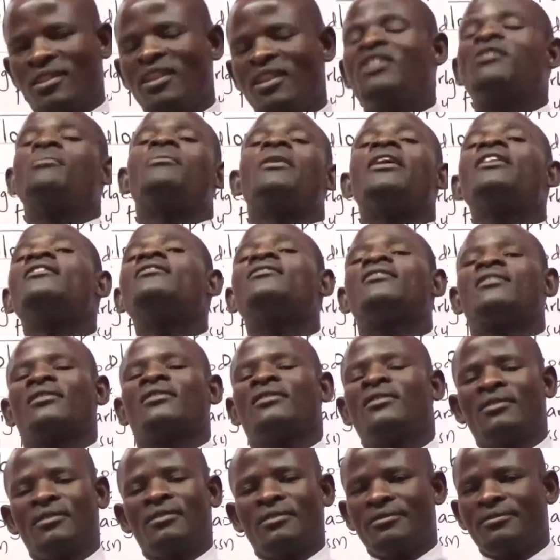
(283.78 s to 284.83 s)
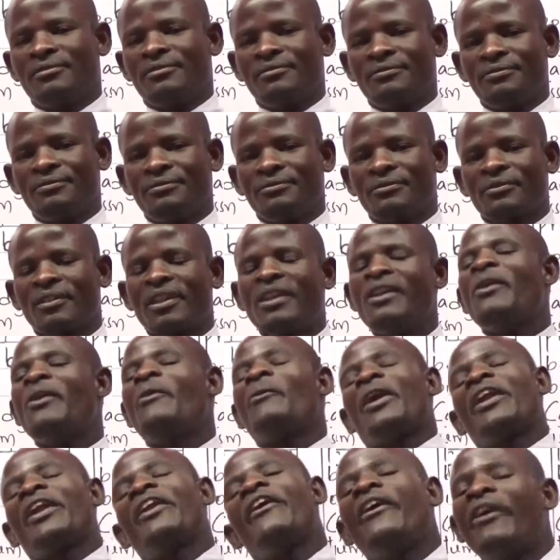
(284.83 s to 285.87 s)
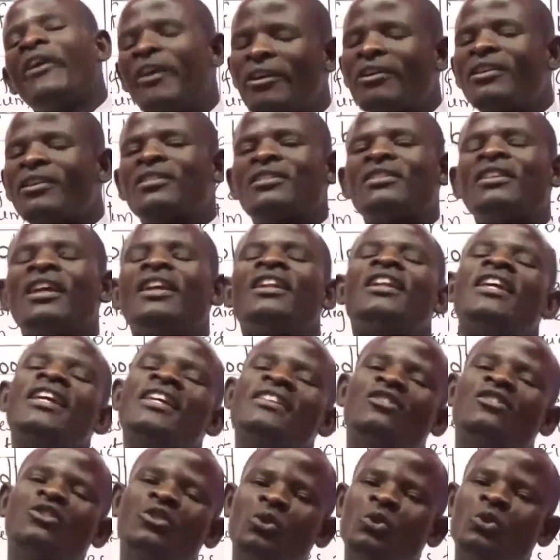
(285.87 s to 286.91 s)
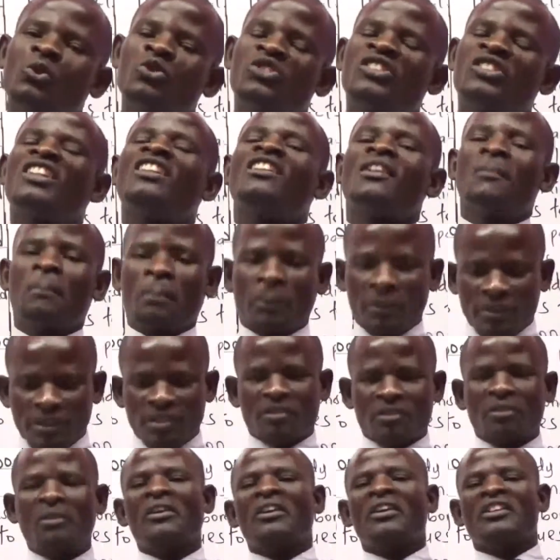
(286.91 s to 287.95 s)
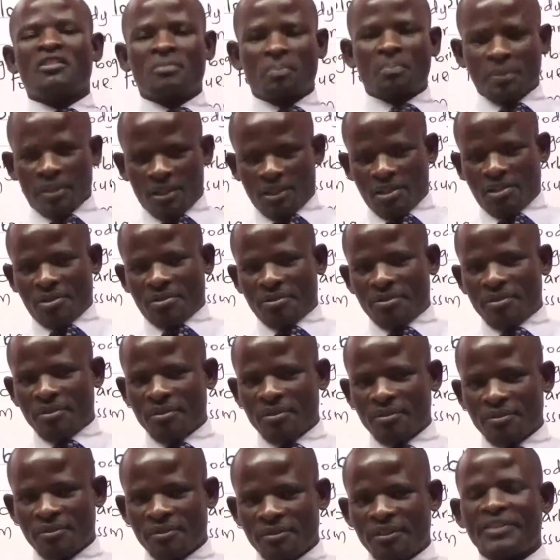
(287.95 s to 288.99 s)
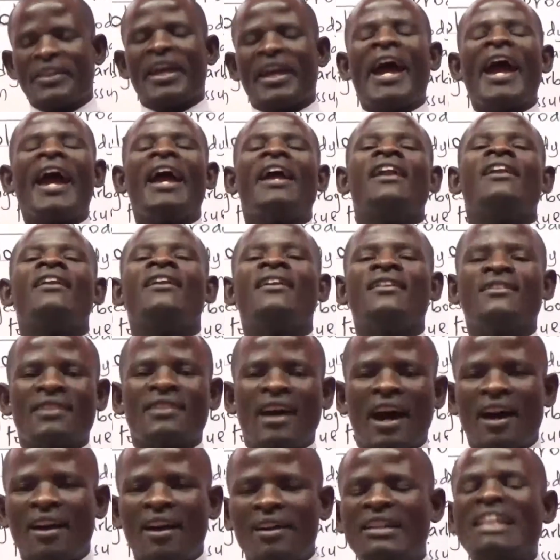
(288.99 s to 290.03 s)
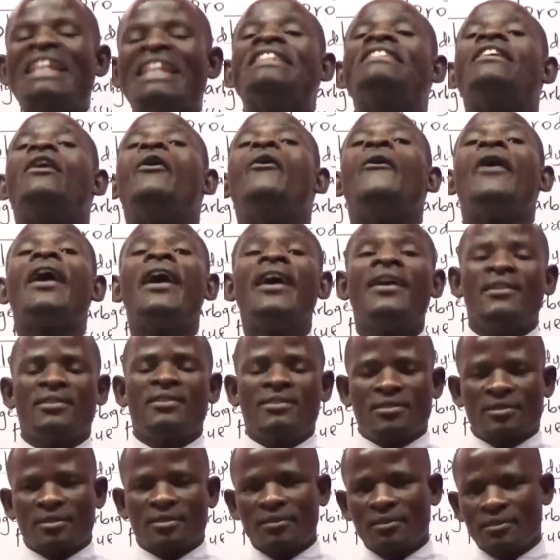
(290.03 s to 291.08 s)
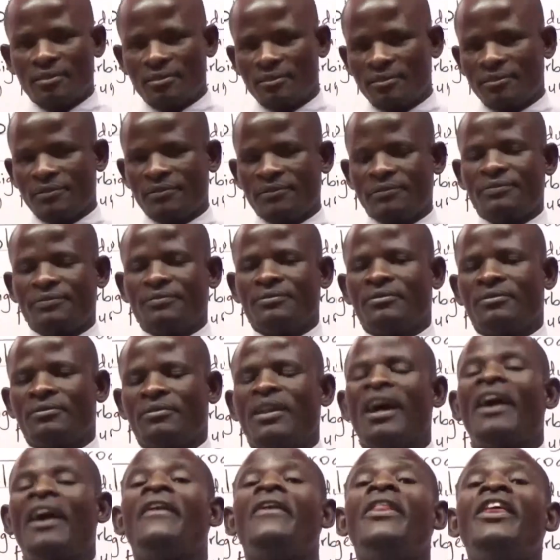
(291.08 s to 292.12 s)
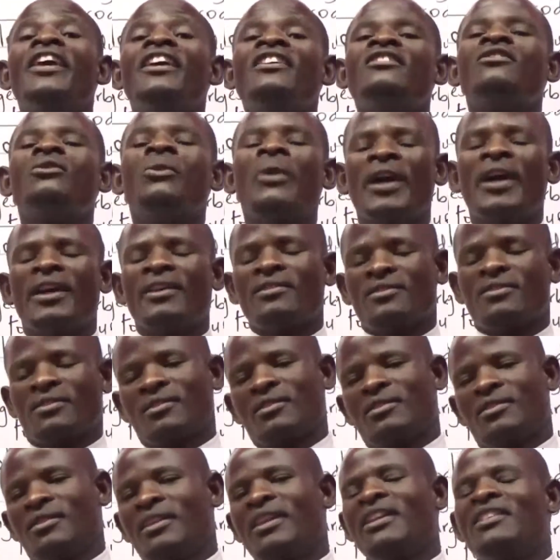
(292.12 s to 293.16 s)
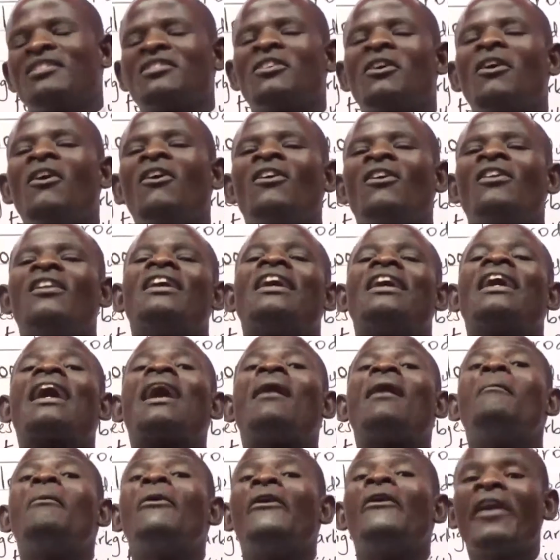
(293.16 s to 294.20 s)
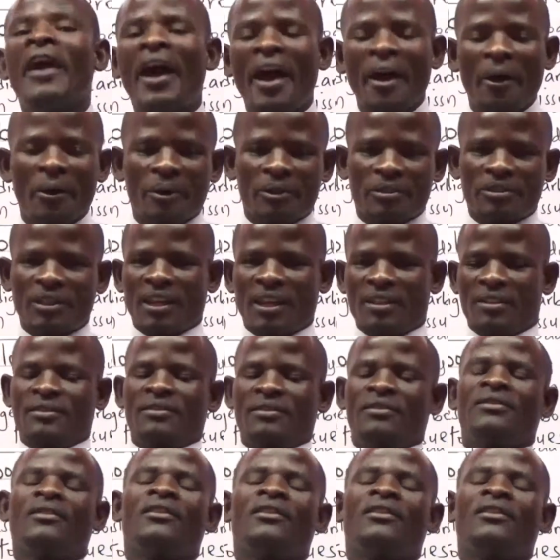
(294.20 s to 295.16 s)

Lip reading: It means when oxygen is used in the process called respiration, the end result is a waste. And this waste is called carbon dioxide.